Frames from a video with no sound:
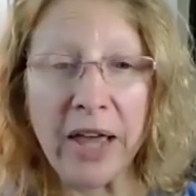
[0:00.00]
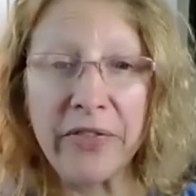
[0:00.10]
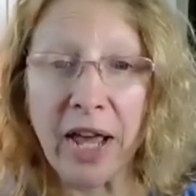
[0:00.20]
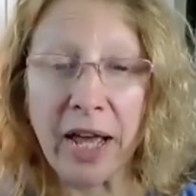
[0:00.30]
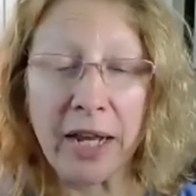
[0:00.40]

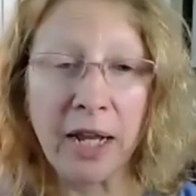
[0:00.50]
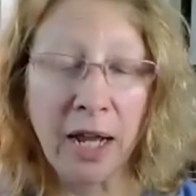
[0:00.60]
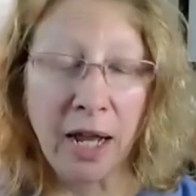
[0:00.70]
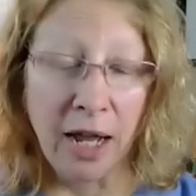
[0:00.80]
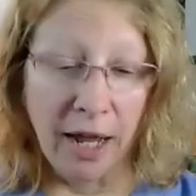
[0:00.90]
And
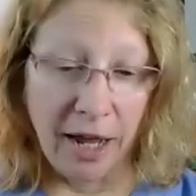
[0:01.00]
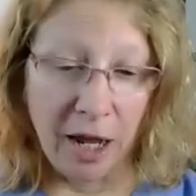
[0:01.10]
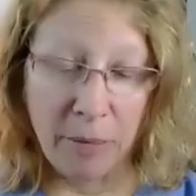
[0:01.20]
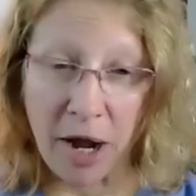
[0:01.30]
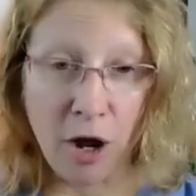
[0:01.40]
then
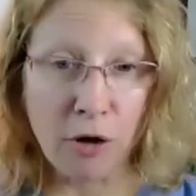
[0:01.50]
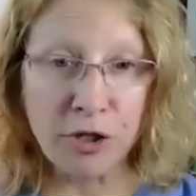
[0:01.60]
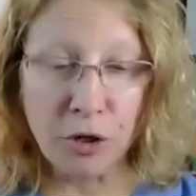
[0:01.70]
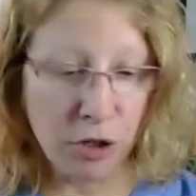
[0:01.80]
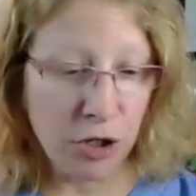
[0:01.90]
I
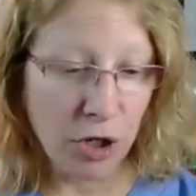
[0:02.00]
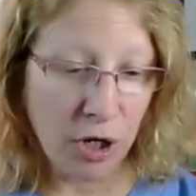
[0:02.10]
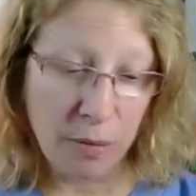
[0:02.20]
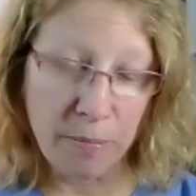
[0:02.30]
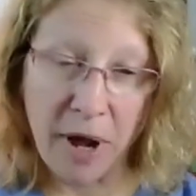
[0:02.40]
also
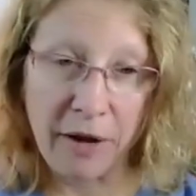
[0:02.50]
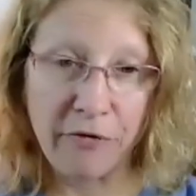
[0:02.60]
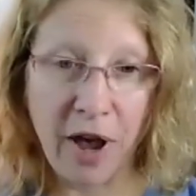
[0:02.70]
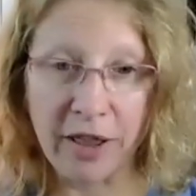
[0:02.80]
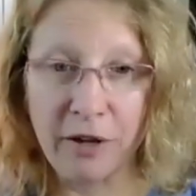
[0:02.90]
took
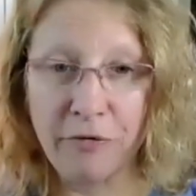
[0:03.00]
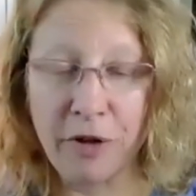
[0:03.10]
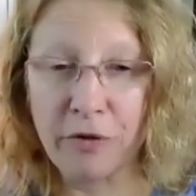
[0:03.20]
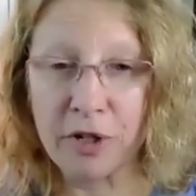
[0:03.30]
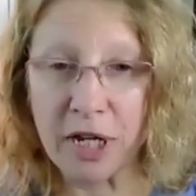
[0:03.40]
my valley
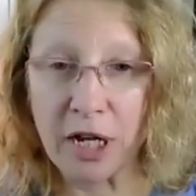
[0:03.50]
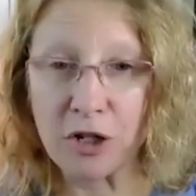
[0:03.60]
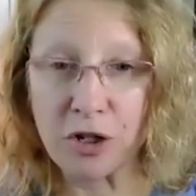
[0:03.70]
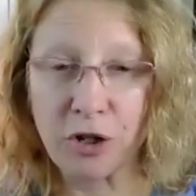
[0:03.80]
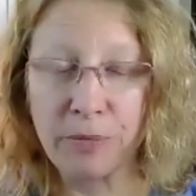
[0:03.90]
fever
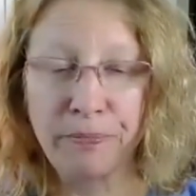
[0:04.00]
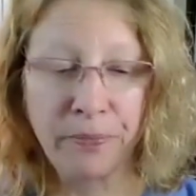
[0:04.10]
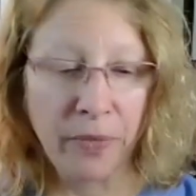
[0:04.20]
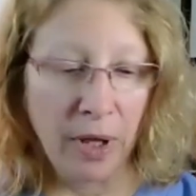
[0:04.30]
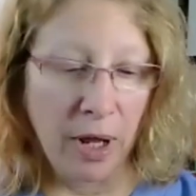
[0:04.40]
tincture,
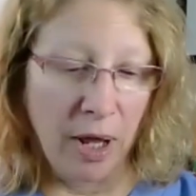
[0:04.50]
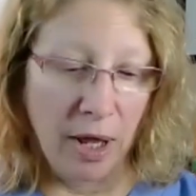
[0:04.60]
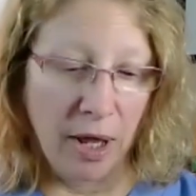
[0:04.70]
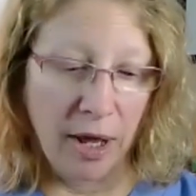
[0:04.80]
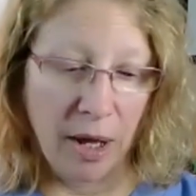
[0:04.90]

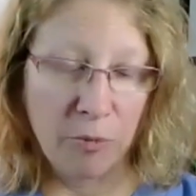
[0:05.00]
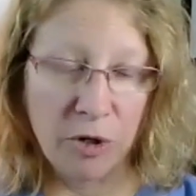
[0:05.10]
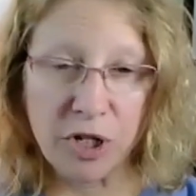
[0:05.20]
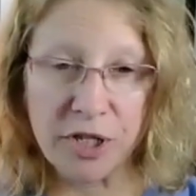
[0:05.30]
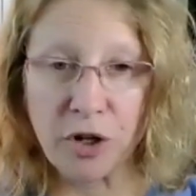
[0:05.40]

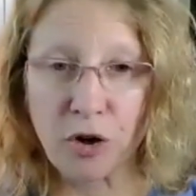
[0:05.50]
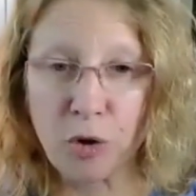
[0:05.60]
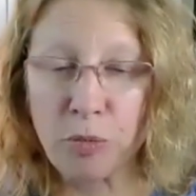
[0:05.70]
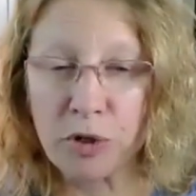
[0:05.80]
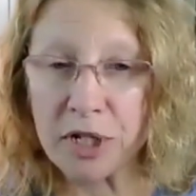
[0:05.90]
which is an
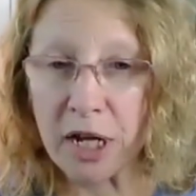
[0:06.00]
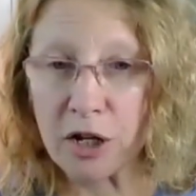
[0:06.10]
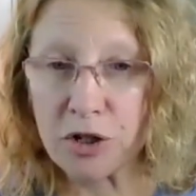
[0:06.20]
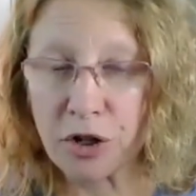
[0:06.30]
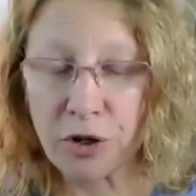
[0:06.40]
herbal
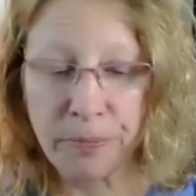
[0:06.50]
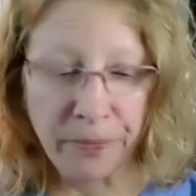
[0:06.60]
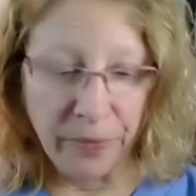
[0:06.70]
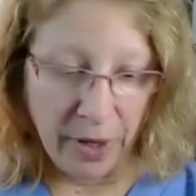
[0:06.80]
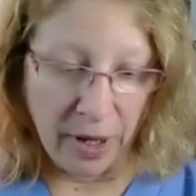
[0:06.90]
tincture.